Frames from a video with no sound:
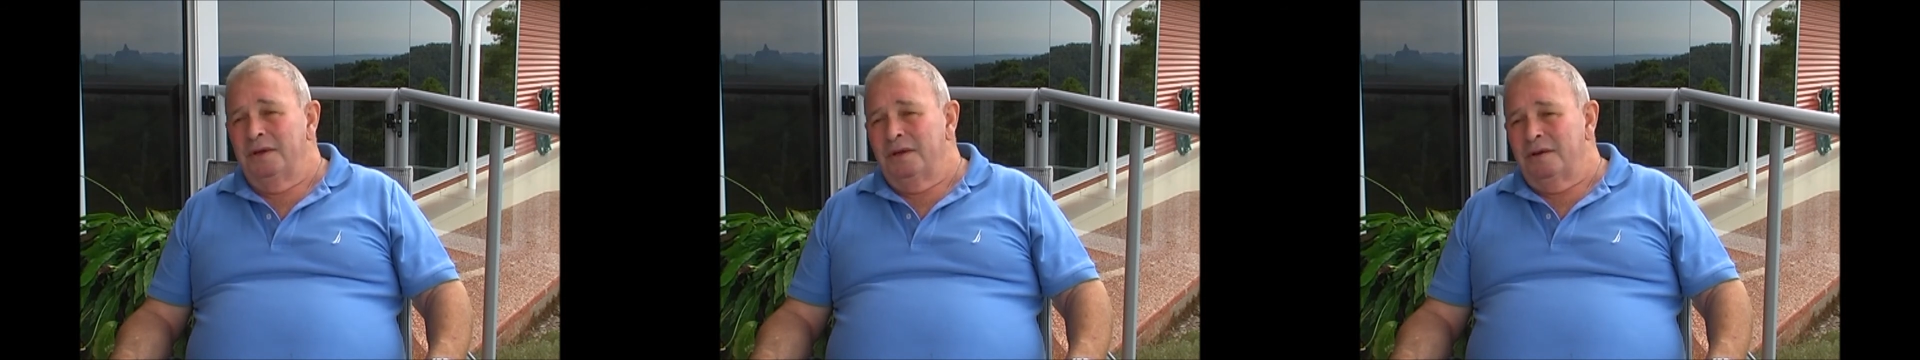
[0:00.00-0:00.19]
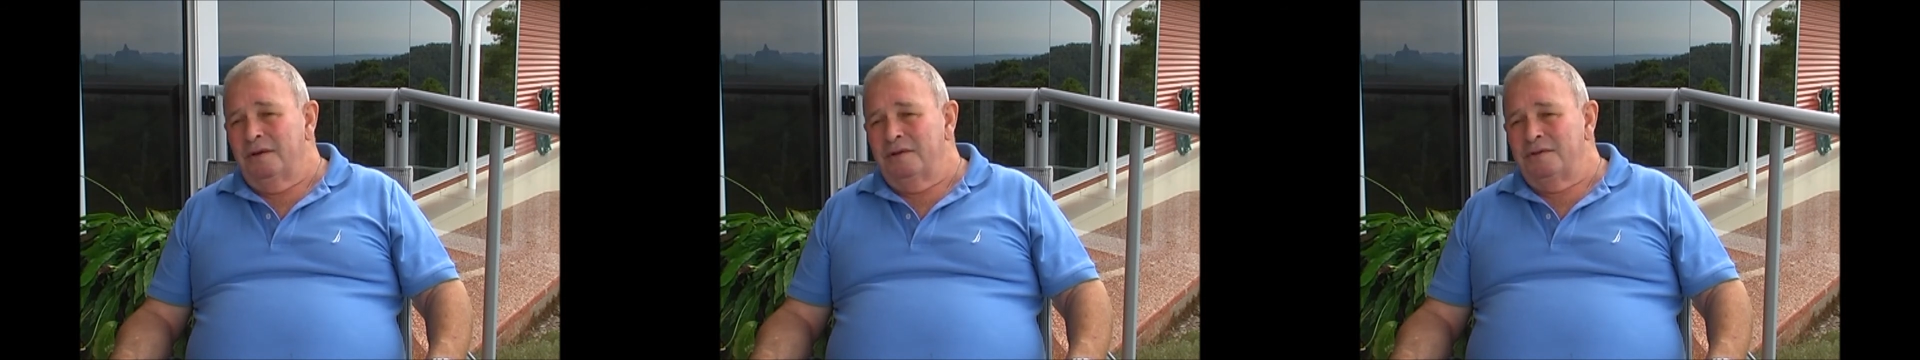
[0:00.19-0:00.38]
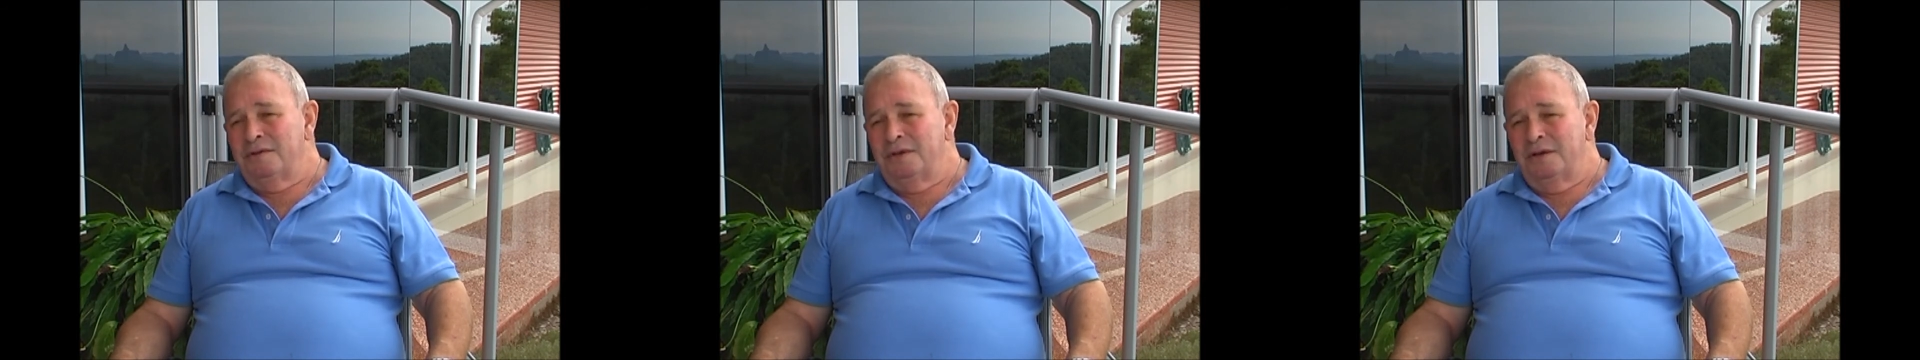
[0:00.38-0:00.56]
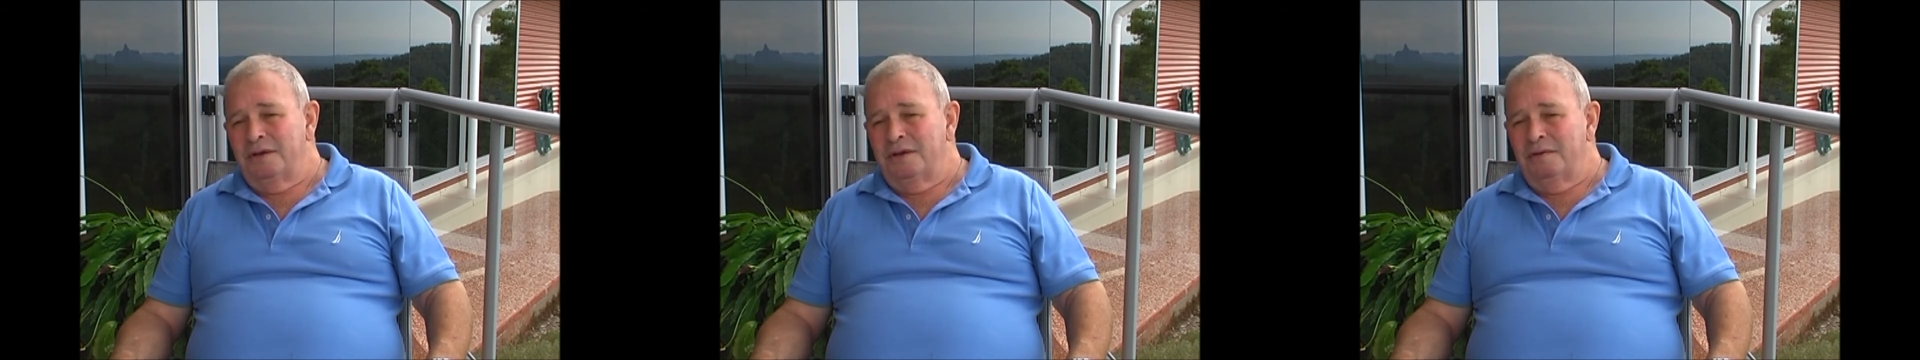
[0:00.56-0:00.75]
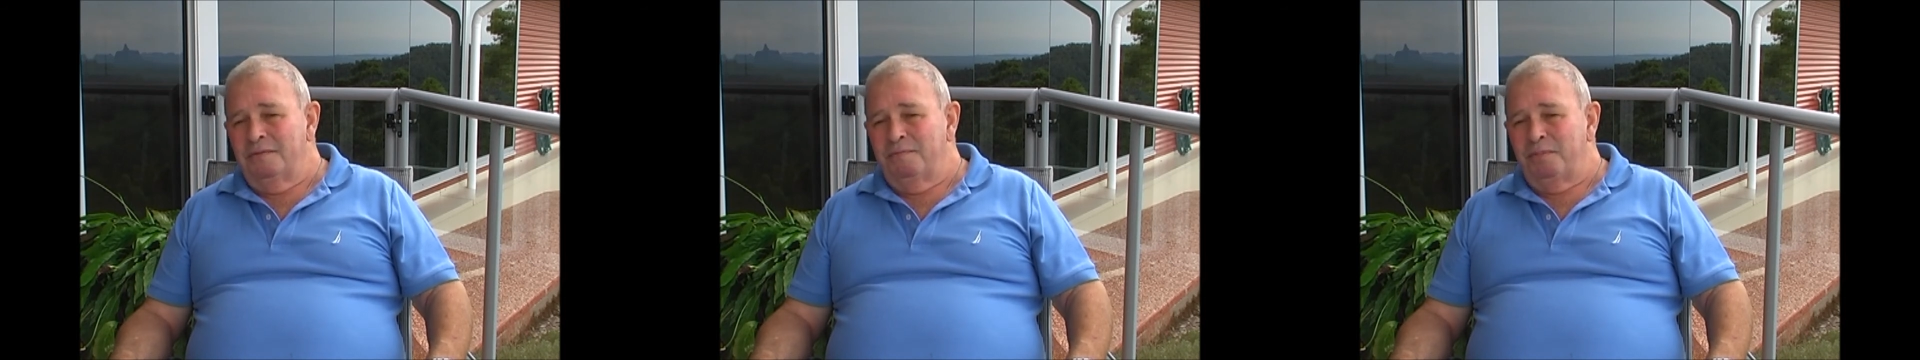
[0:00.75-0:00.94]
And I said
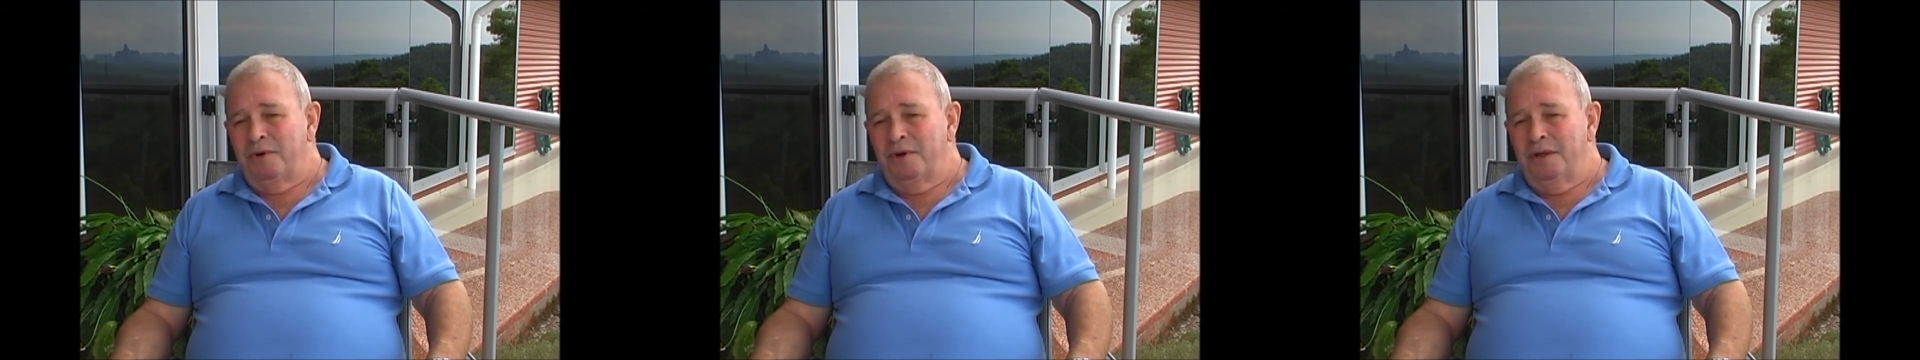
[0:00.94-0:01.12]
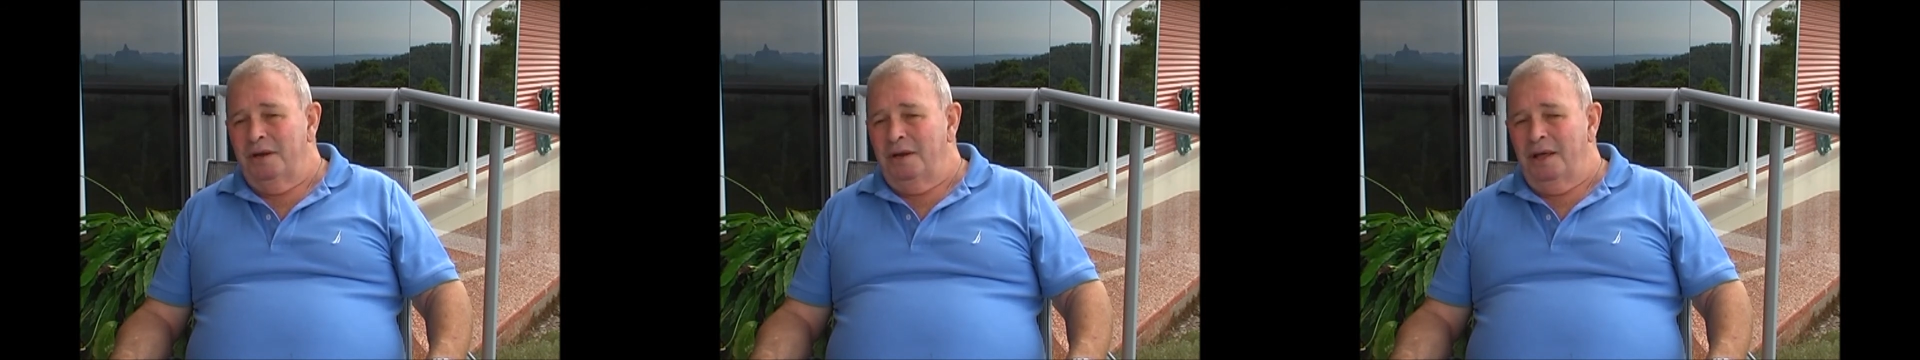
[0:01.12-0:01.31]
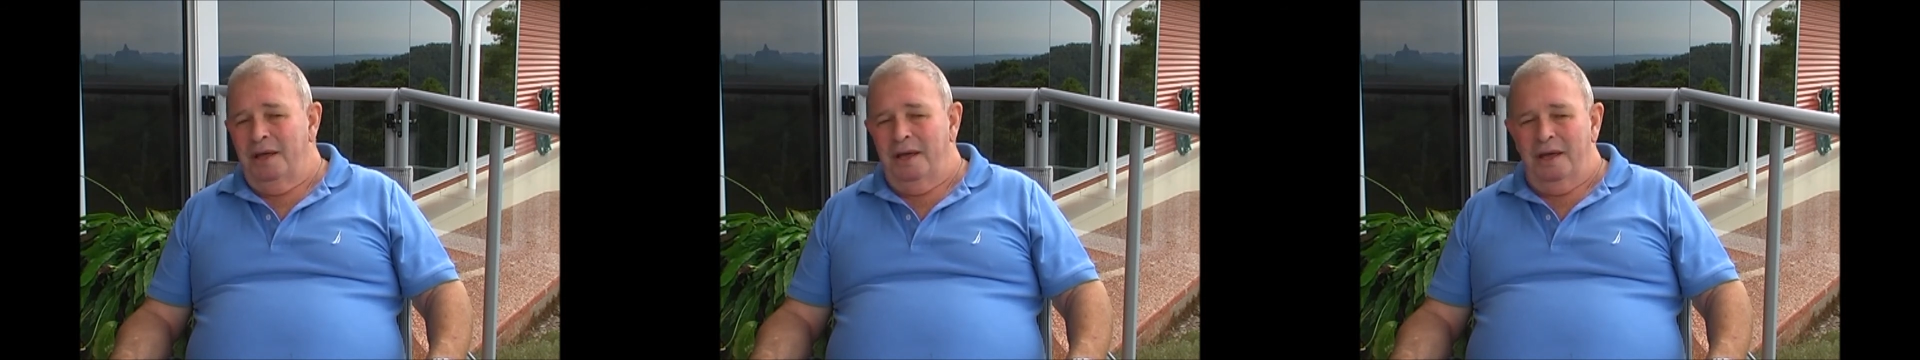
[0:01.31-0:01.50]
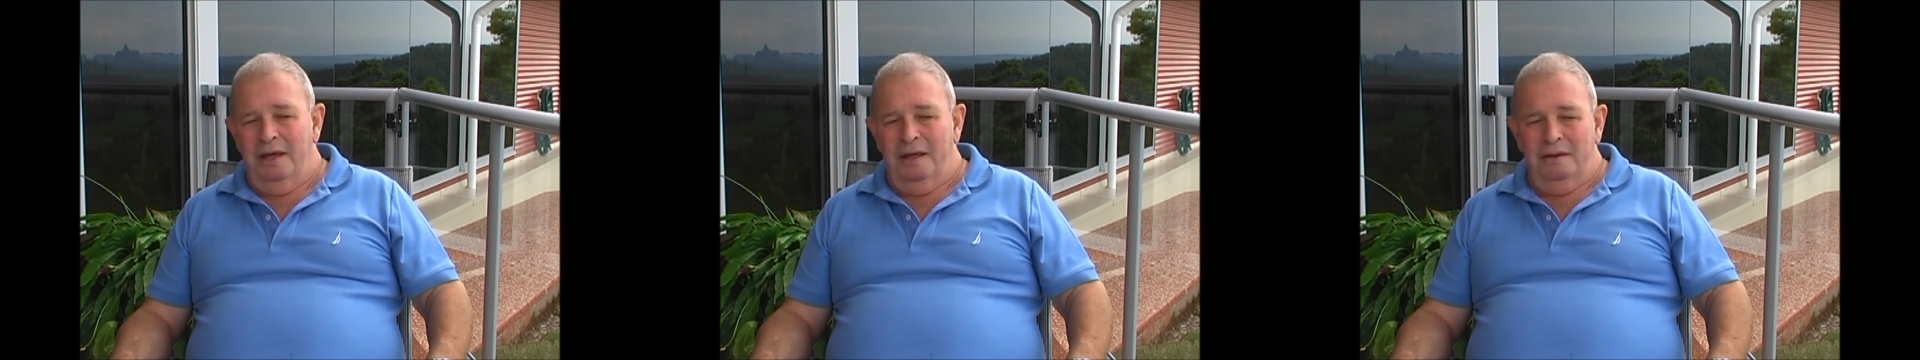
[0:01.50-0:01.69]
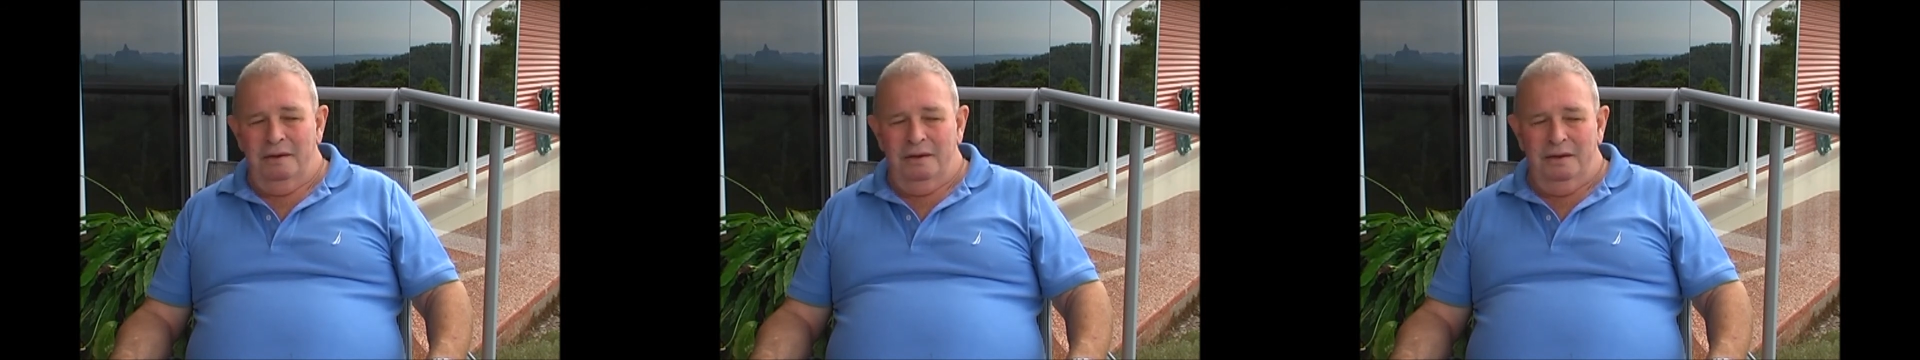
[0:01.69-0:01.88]
in a pretty
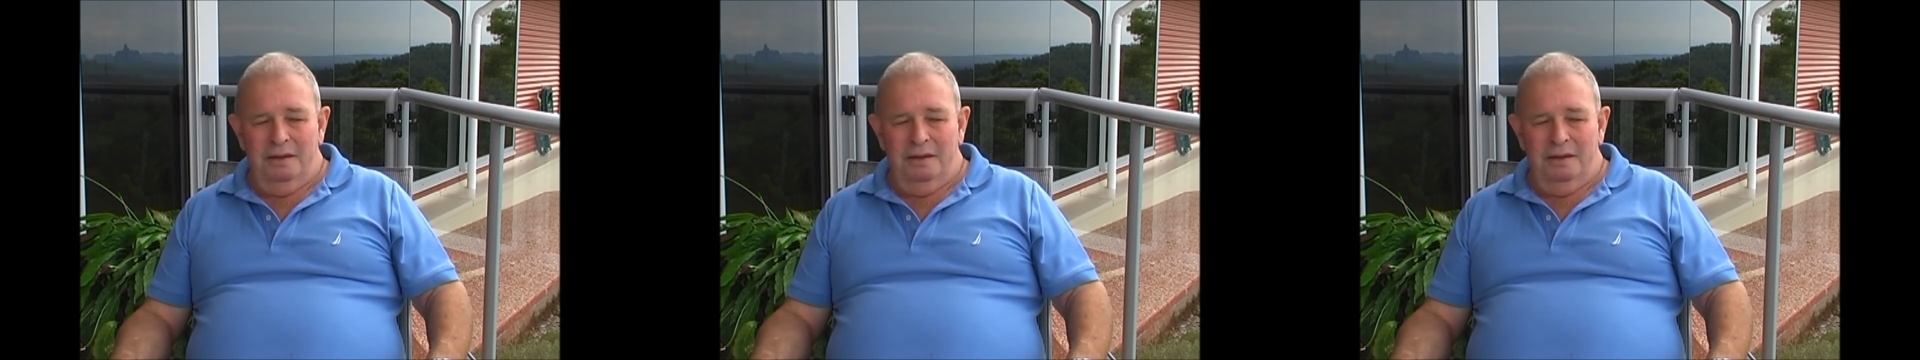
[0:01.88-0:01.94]
loud